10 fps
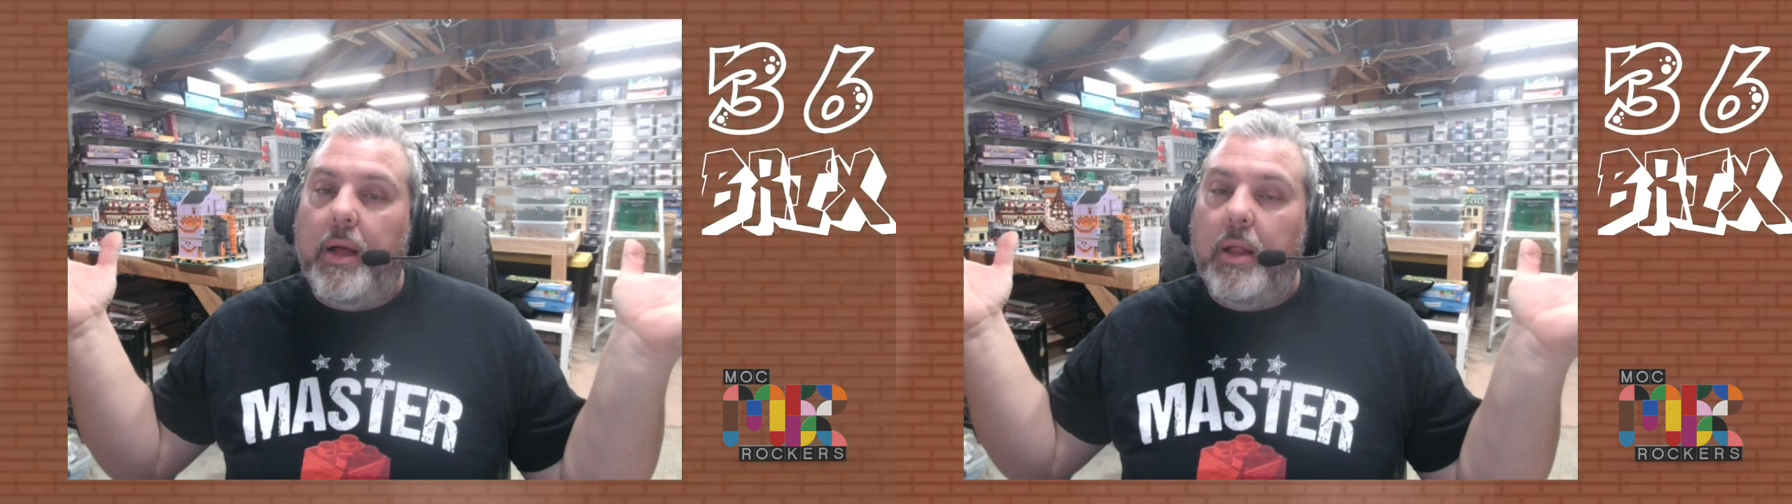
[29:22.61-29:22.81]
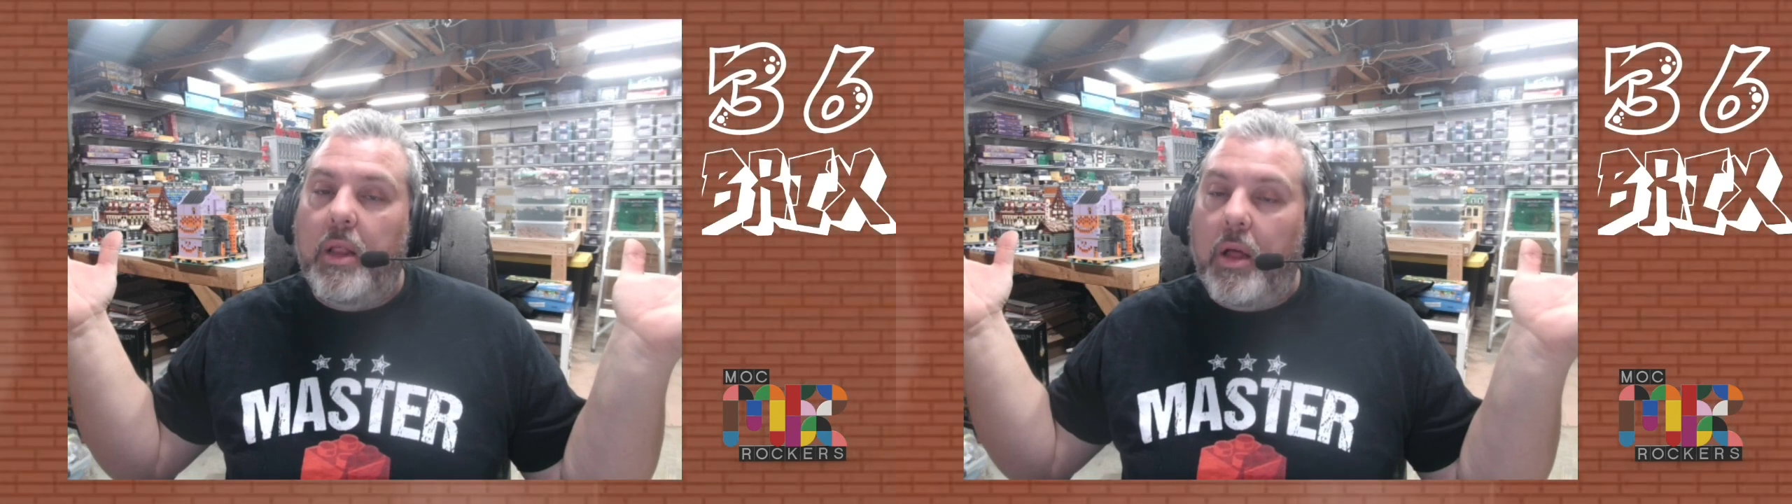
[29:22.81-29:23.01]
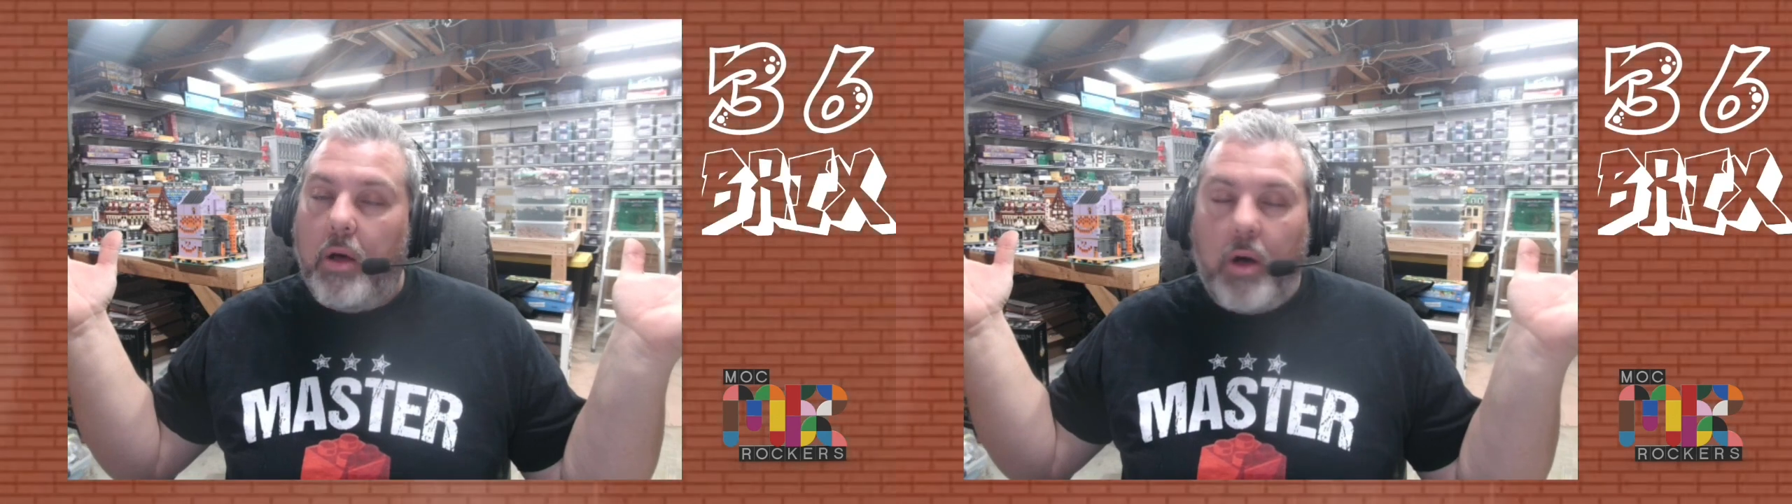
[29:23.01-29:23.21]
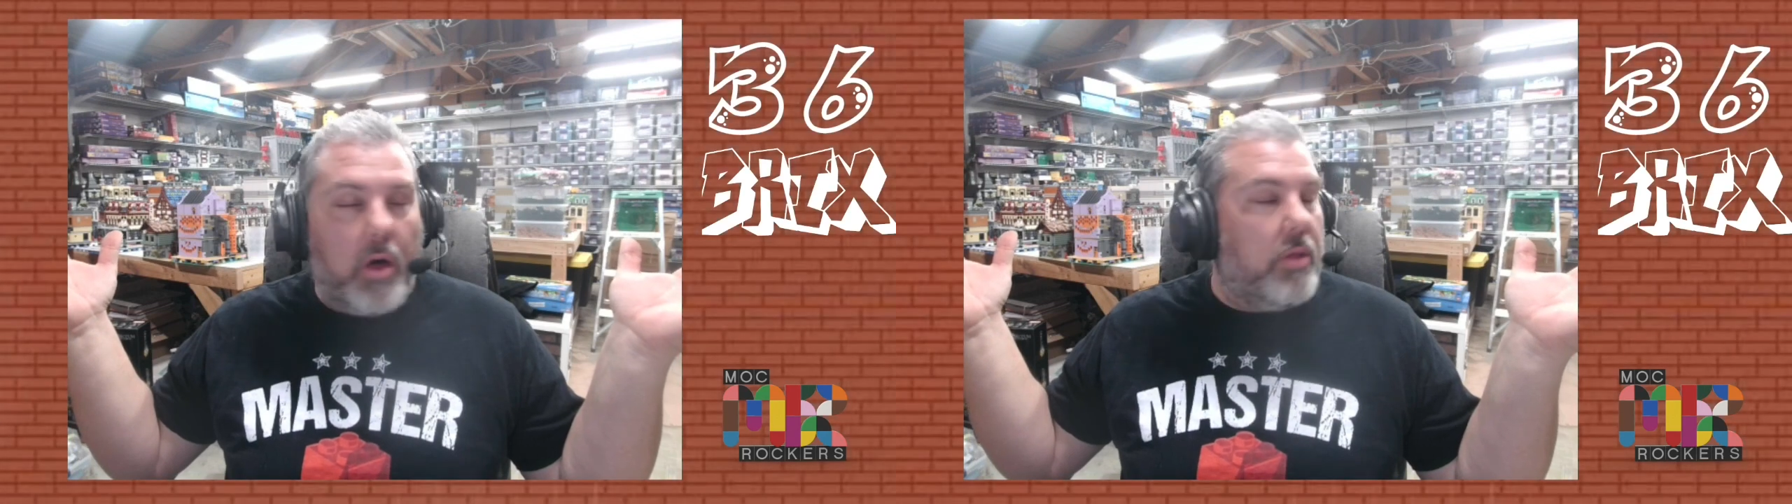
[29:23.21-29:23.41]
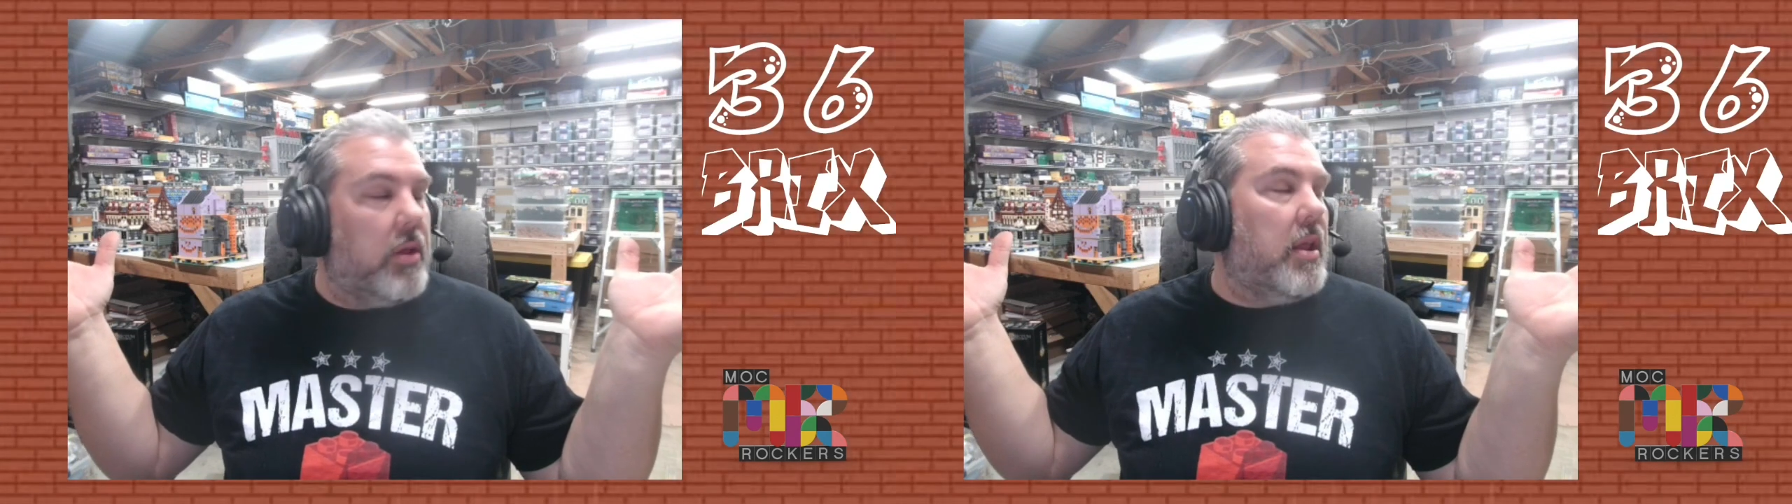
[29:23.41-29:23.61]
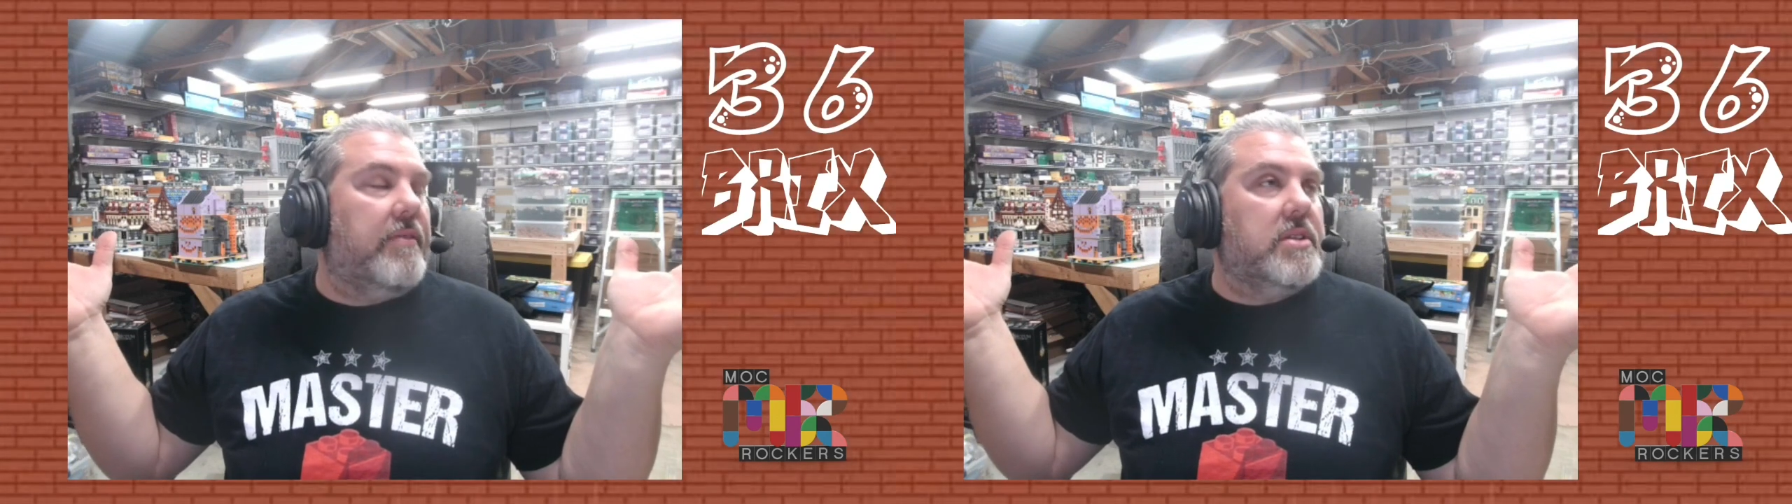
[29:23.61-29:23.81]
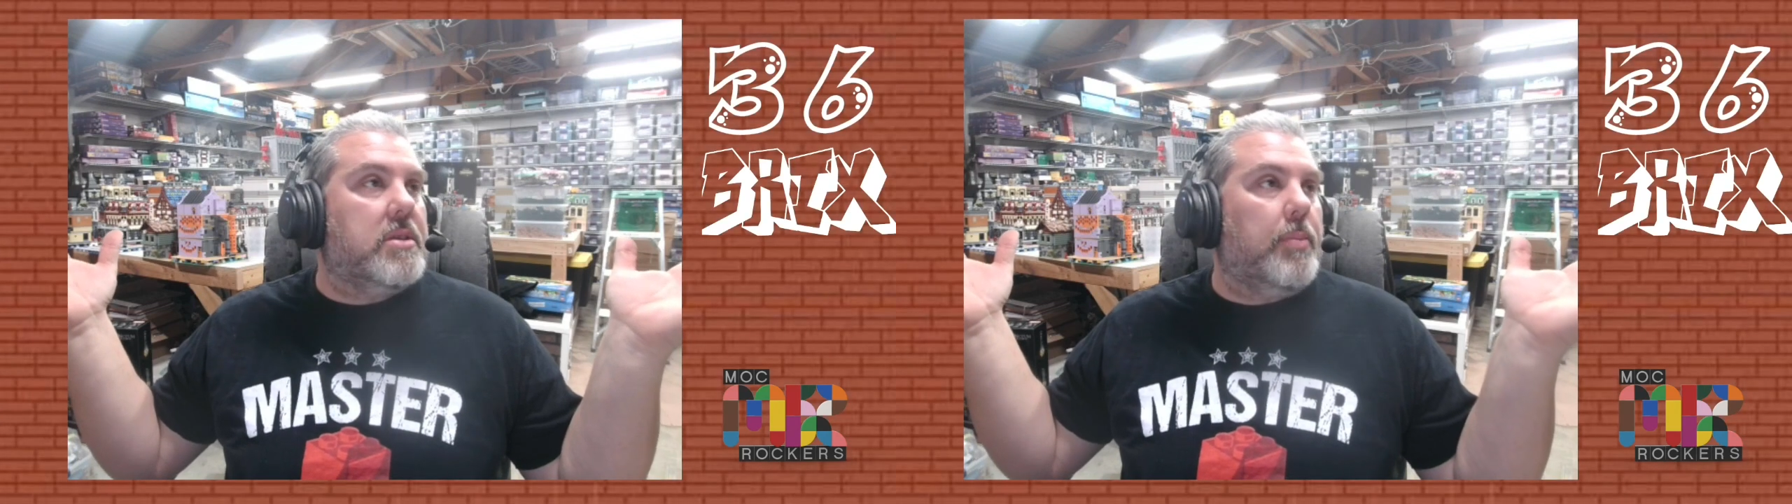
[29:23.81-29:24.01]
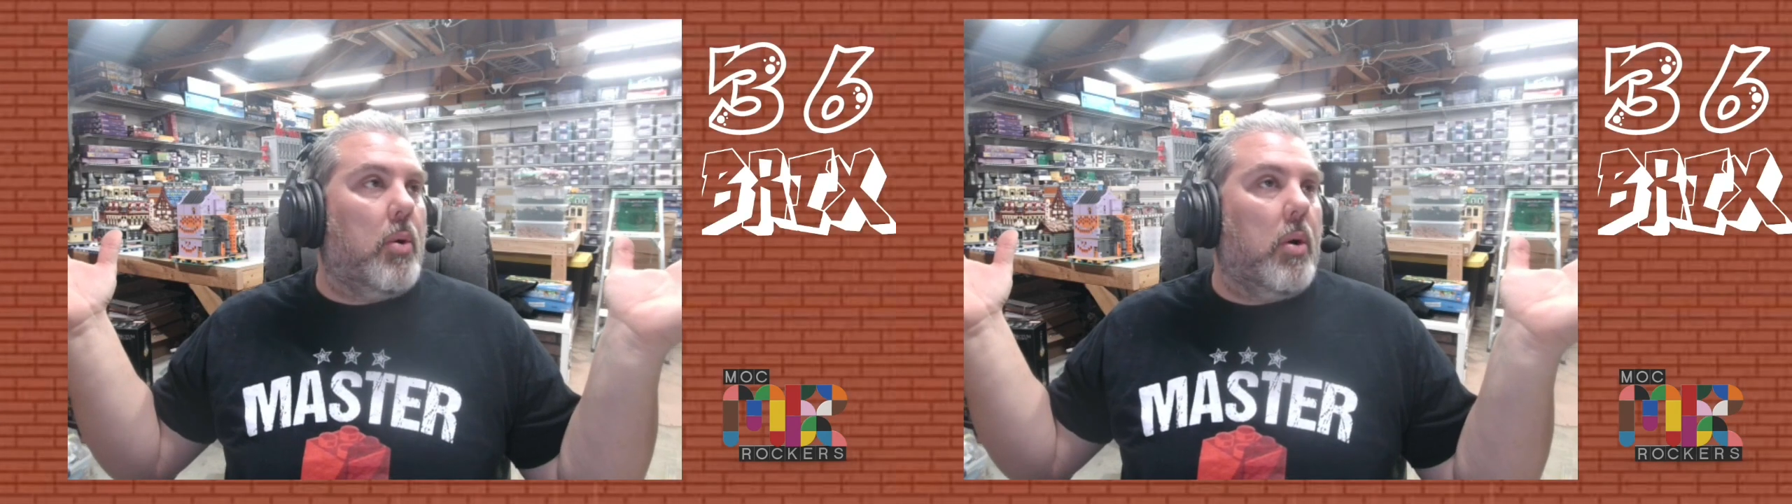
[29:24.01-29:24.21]
All the love and
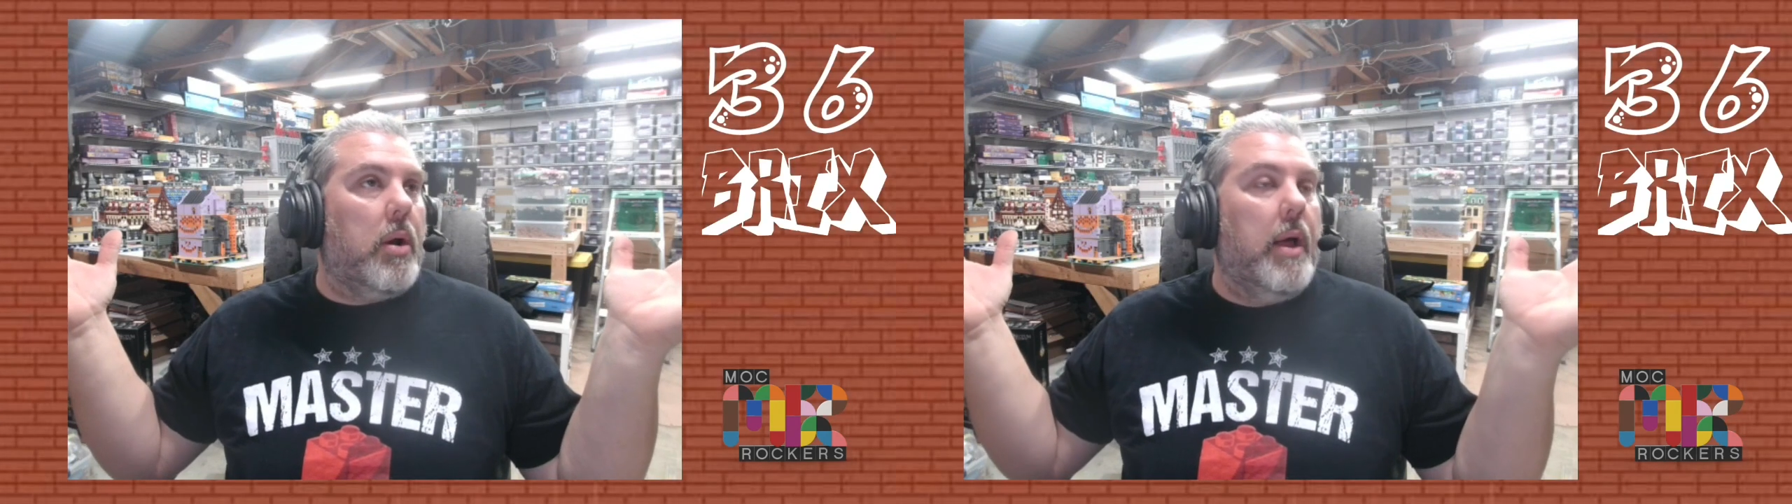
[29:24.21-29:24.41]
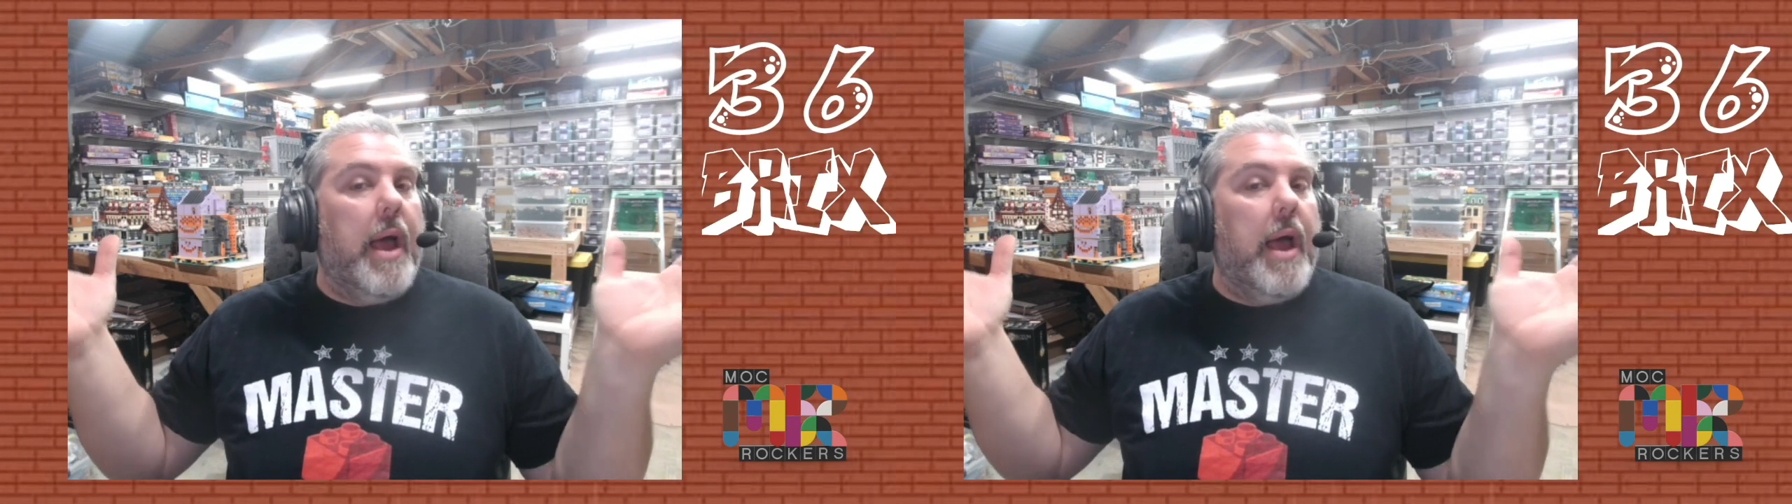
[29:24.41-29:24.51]
support.